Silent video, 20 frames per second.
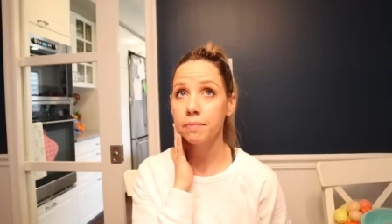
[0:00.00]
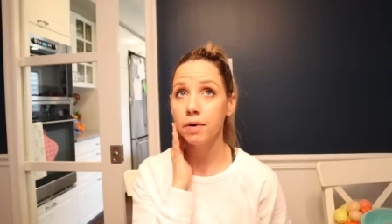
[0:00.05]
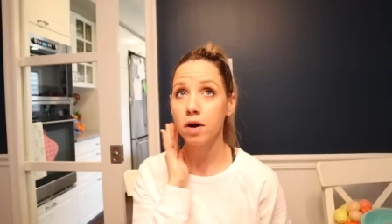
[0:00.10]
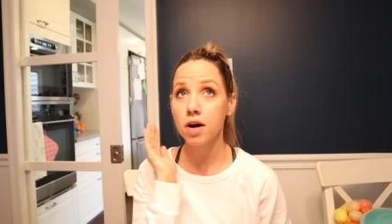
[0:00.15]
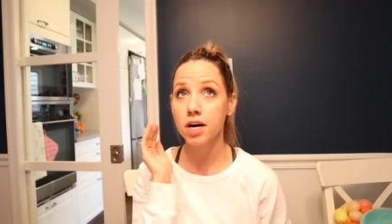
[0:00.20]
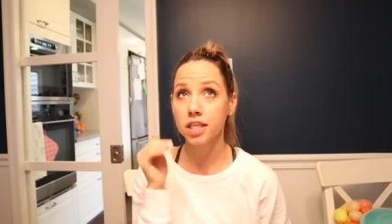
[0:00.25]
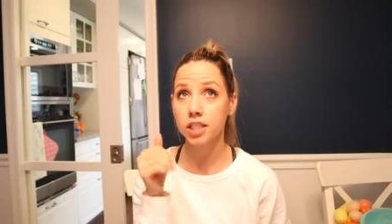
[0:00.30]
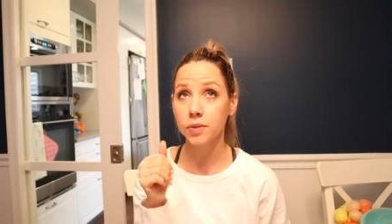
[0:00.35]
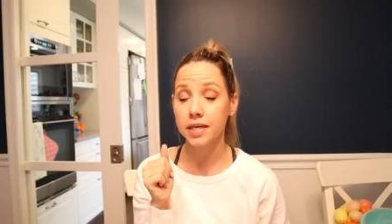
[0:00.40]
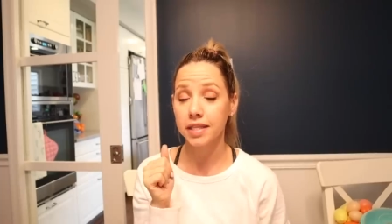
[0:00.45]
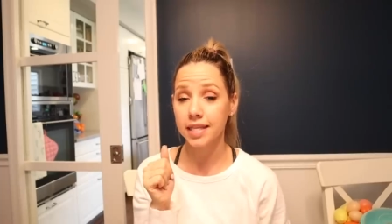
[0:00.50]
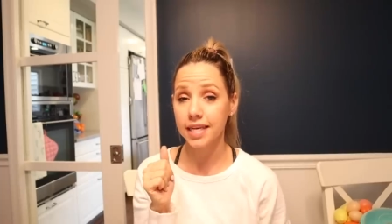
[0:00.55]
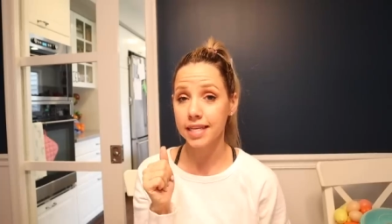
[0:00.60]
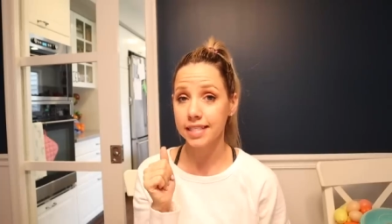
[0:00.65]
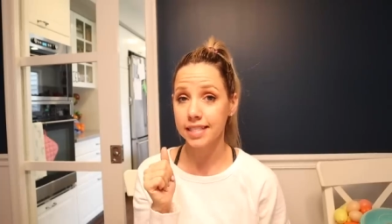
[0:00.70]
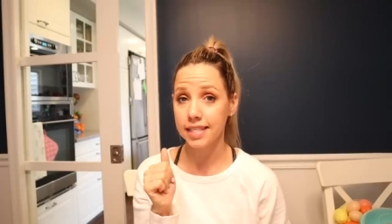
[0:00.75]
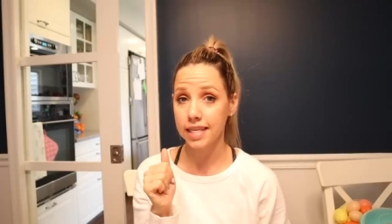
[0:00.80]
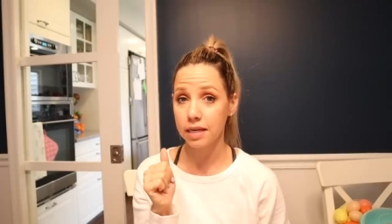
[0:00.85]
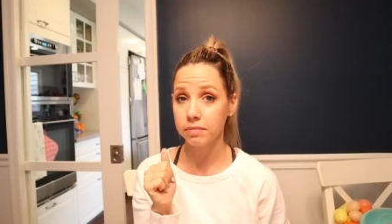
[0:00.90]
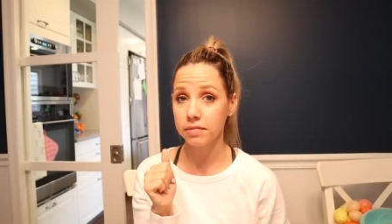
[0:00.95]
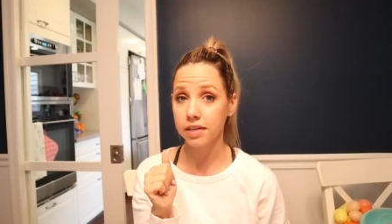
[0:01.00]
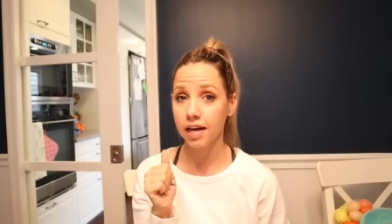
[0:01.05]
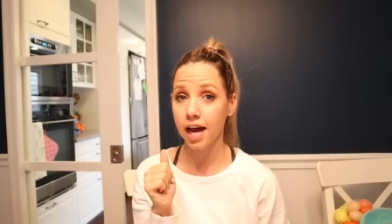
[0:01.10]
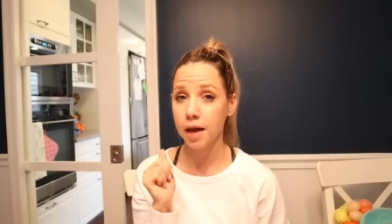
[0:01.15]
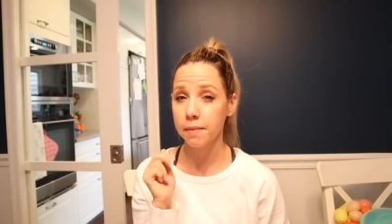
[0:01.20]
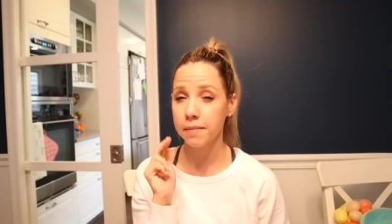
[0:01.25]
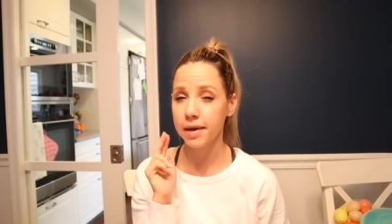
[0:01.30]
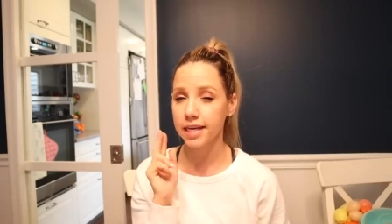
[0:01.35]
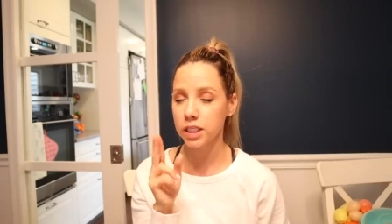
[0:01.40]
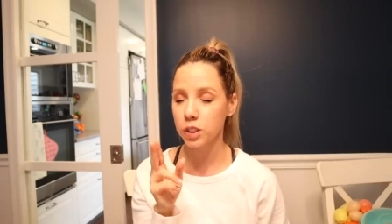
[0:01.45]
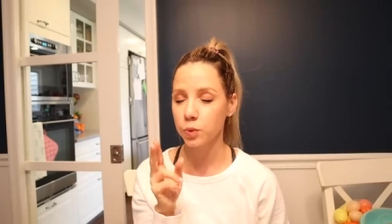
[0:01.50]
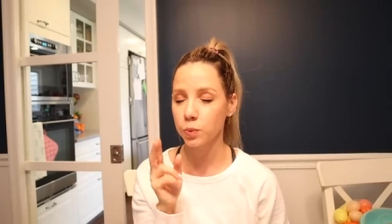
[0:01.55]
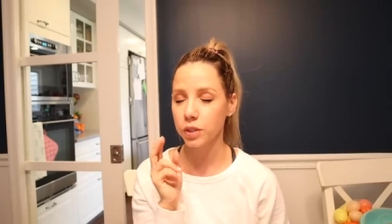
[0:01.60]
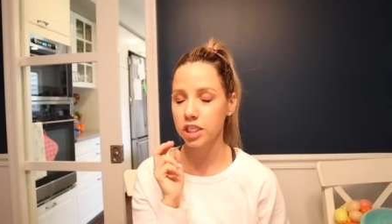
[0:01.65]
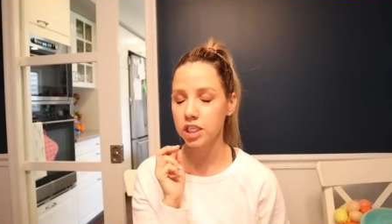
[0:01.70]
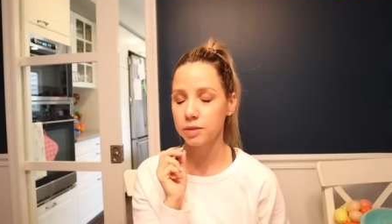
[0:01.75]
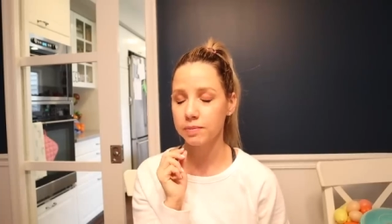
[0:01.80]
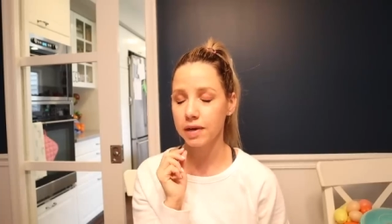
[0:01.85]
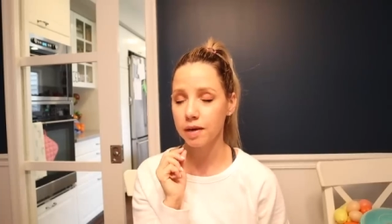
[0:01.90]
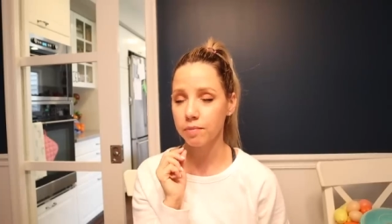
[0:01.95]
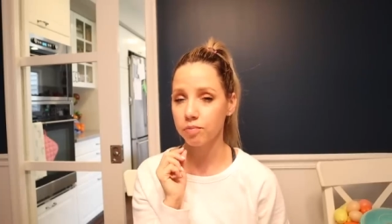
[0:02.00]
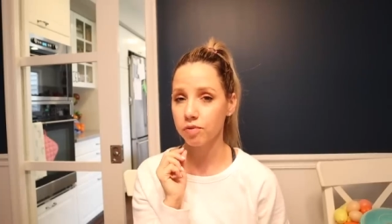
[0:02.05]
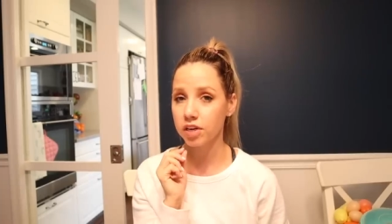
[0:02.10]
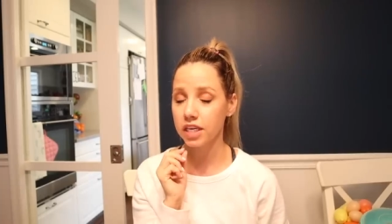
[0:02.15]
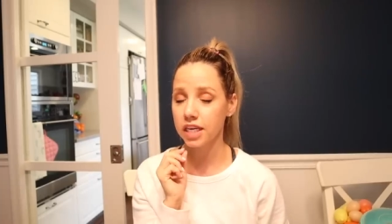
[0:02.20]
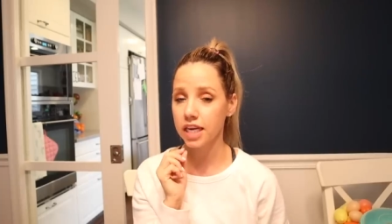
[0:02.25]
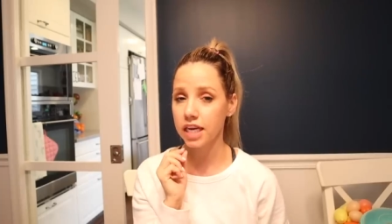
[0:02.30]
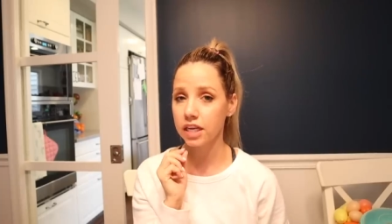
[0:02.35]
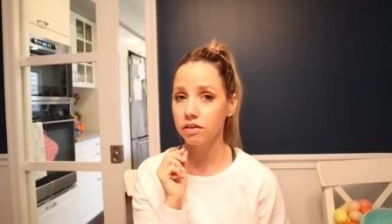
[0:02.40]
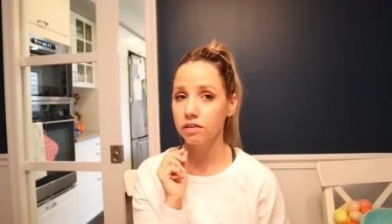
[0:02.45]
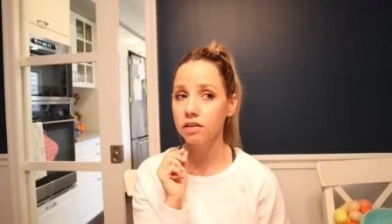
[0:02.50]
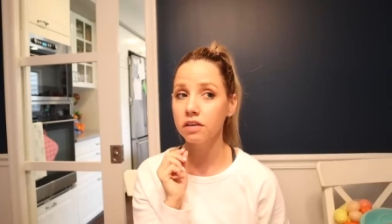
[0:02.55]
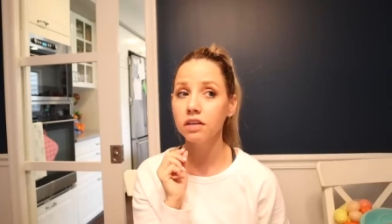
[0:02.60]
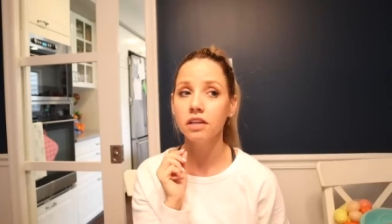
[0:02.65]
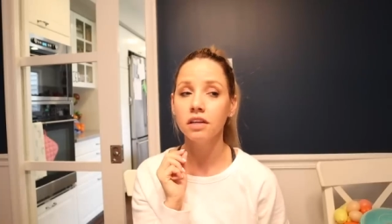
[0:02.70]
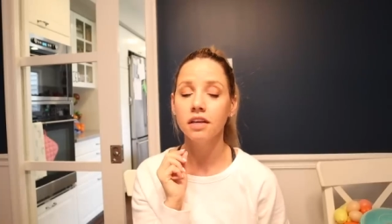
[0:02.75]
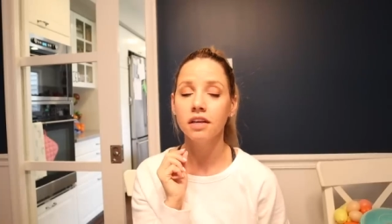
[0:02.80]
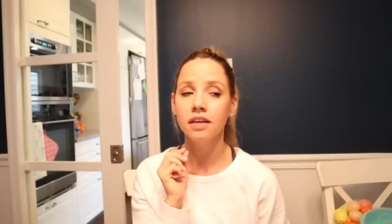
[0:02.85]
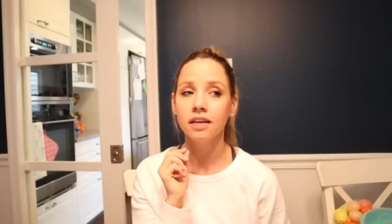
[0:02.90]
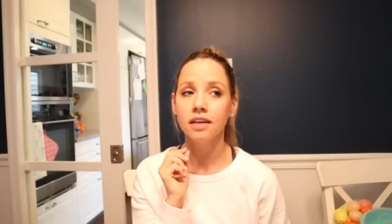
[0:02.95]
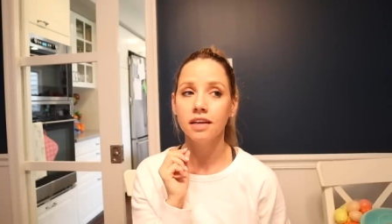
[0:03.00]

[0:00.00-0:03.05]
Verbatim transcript: But also at that same time, I switched my prenatal